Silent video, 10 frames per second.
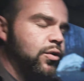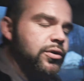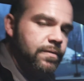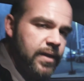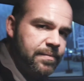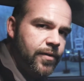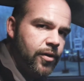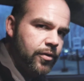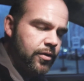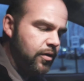older flip
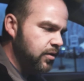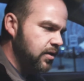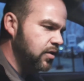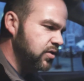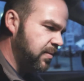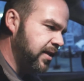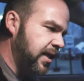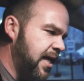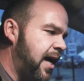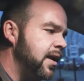phone or something
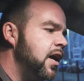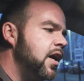like that,